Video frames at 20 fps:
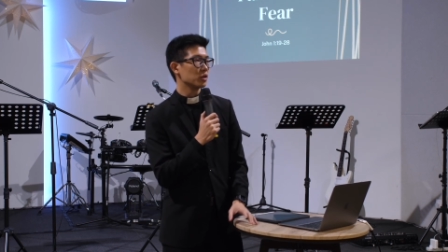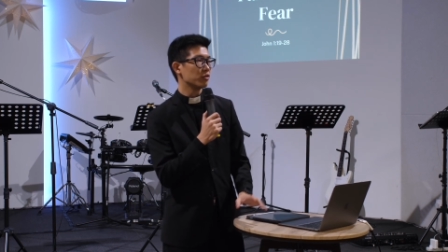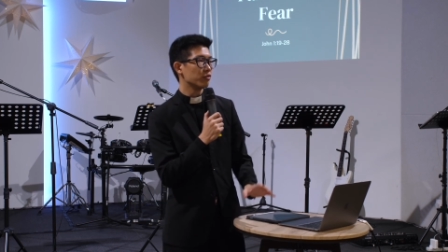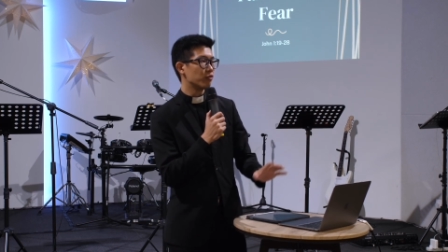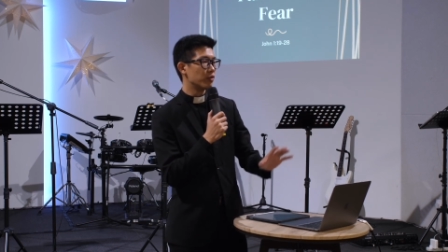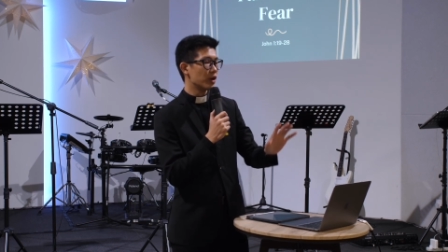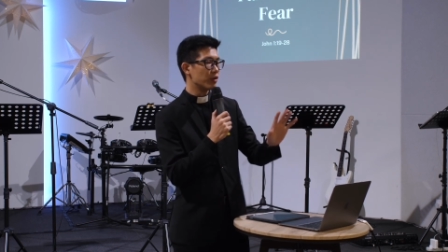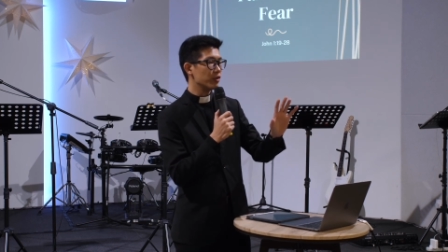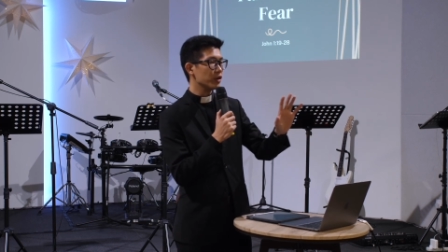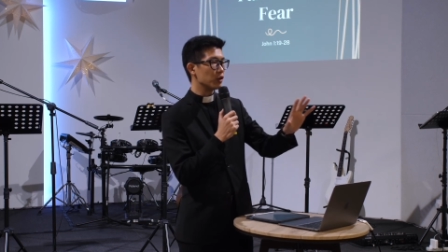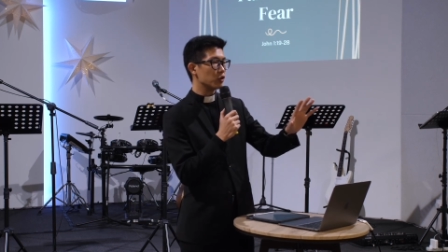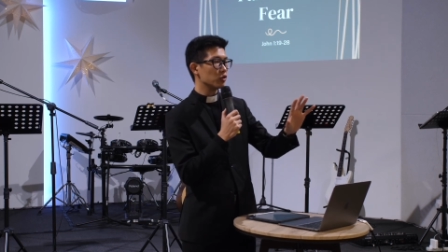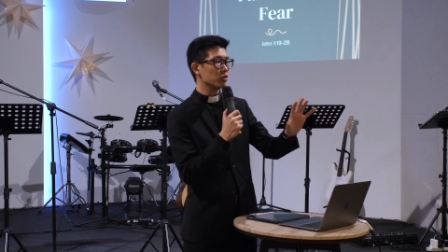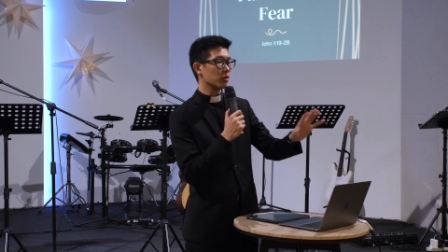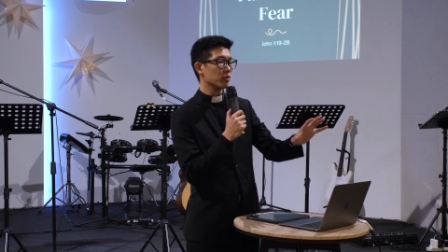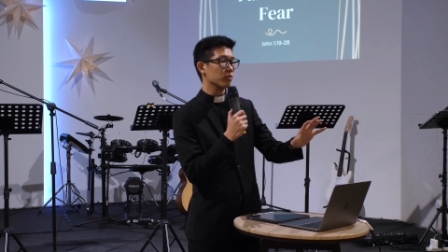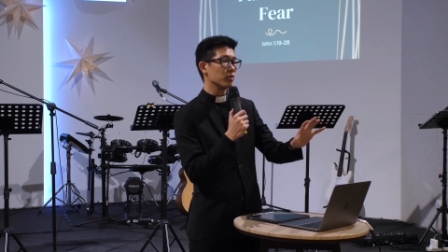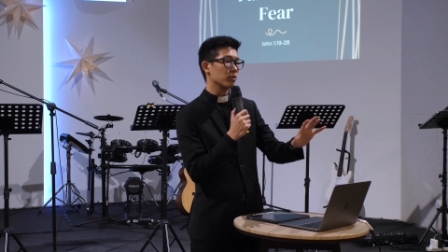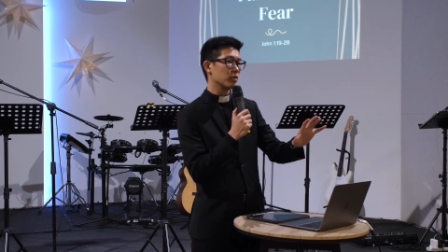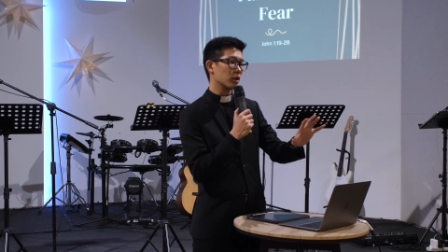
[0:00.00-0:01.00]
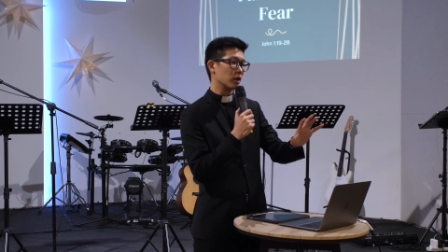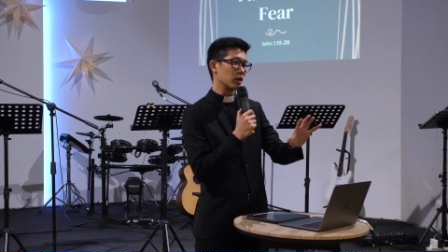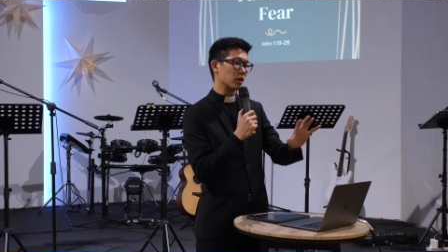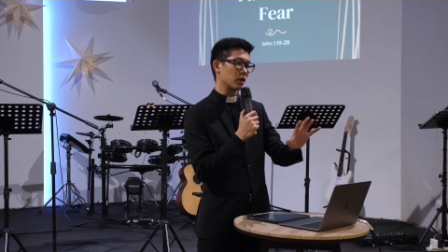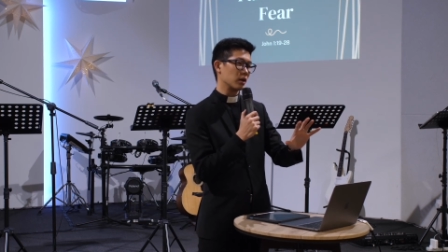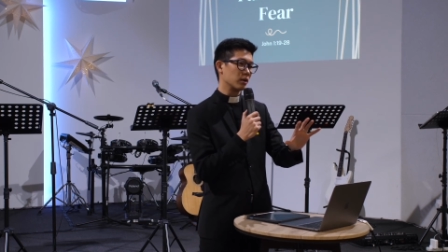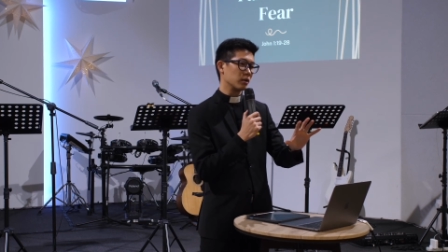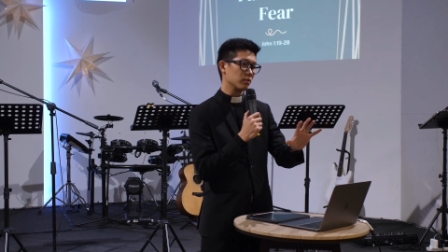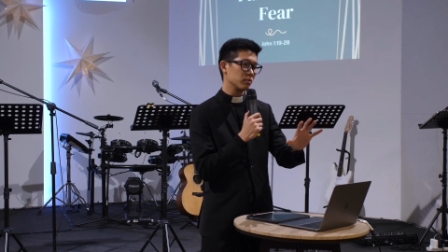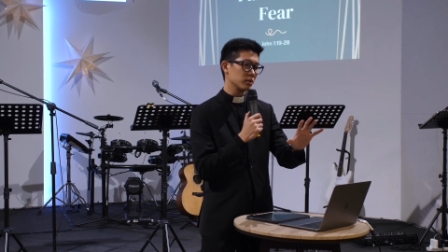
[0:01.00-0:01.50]

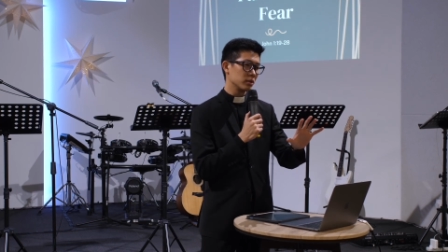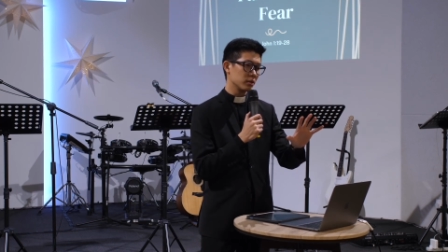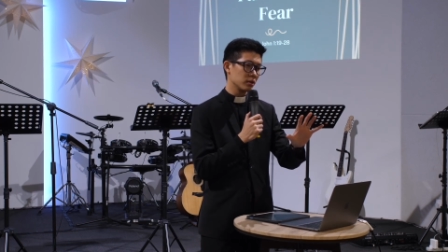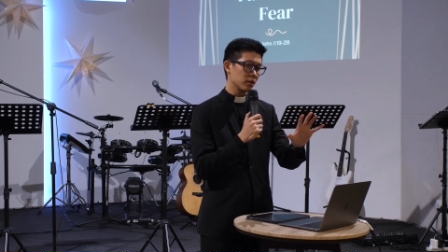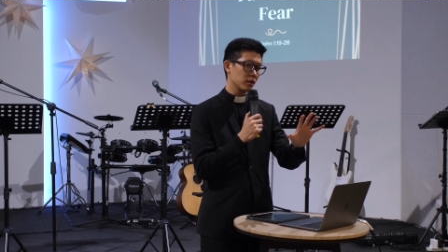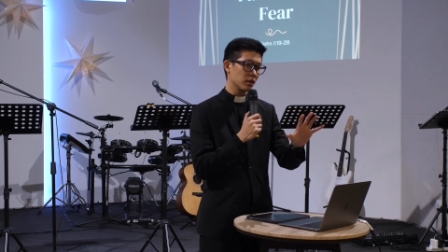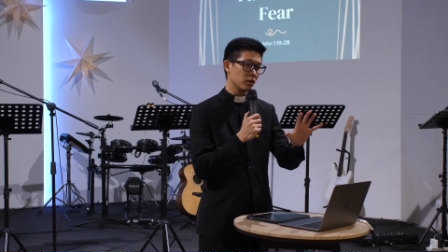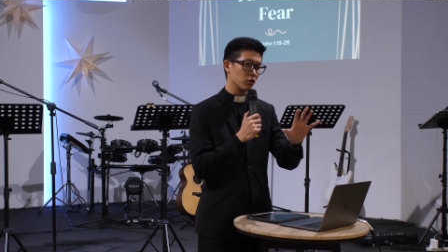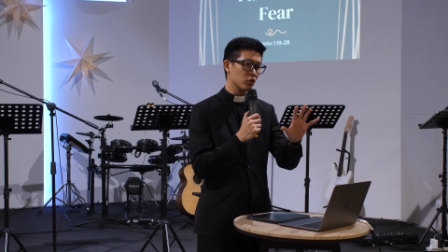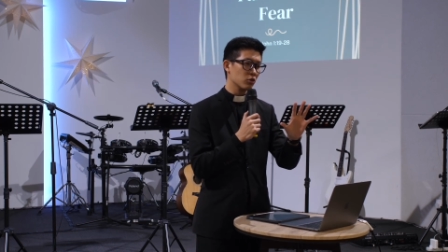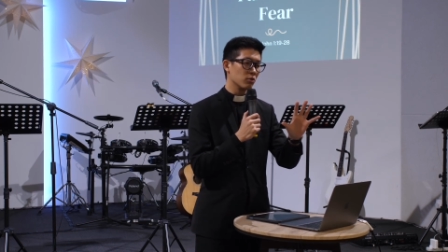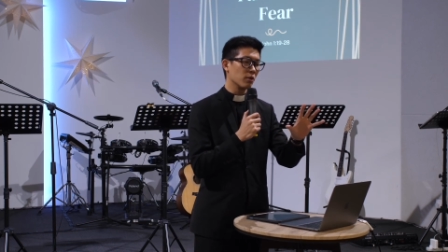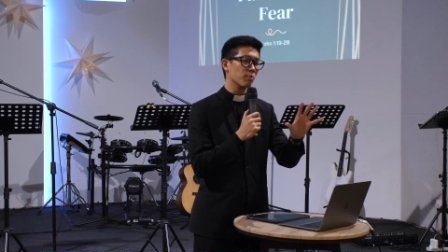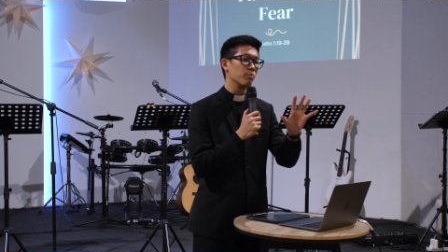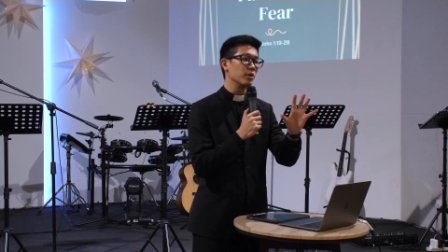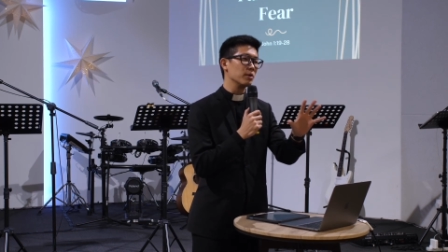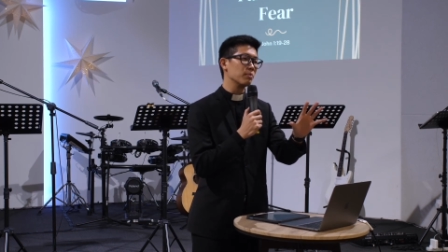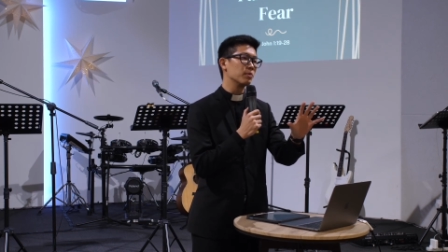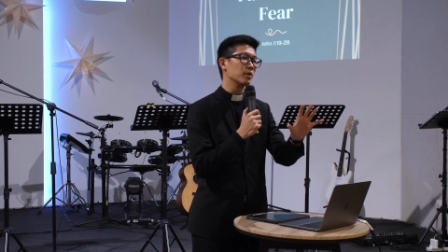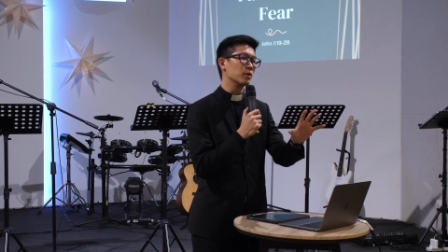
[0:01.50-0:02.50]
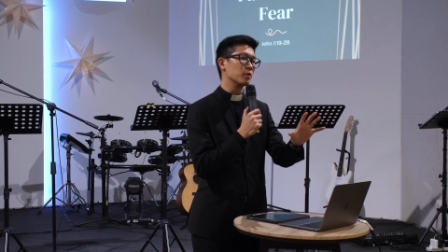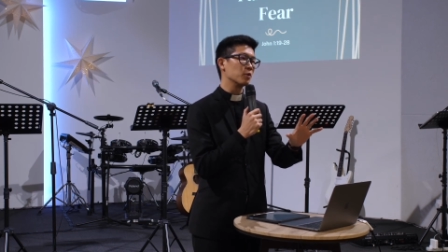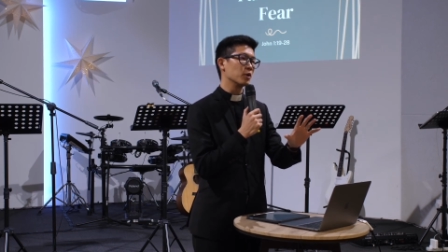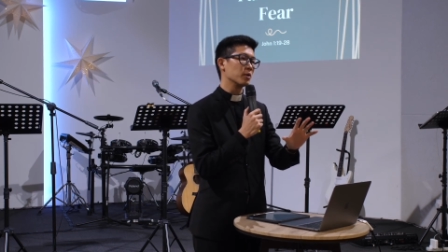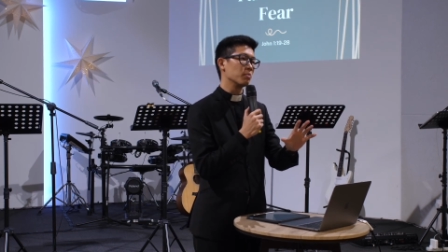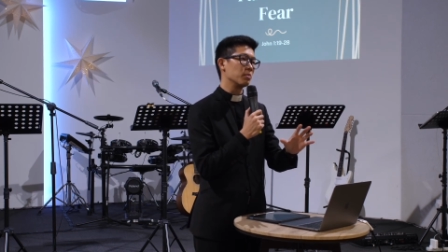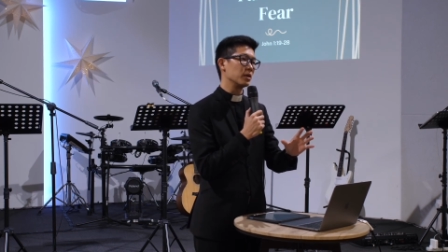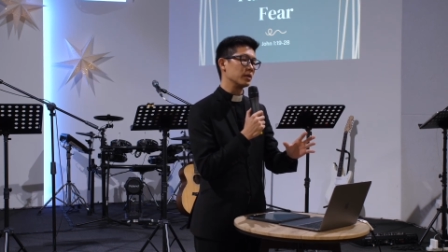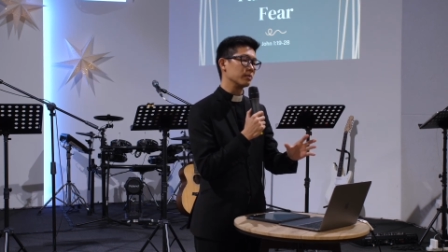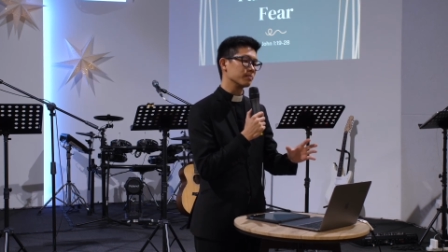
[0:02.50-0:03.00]
a group of people who
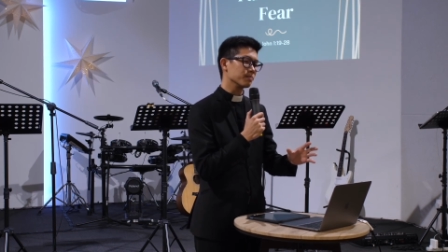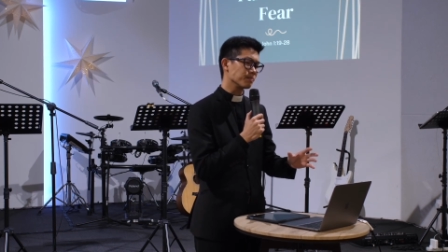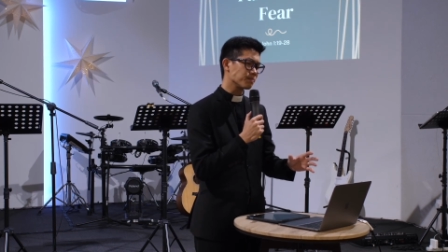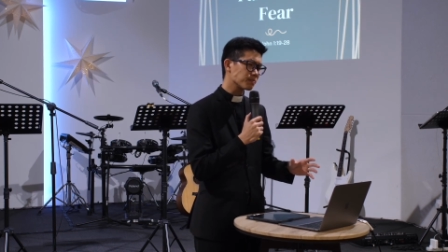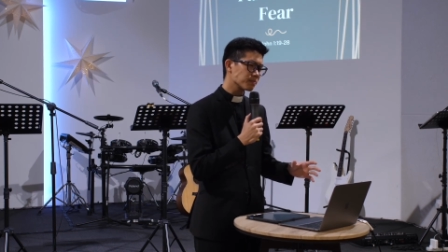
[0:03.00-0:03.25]
have been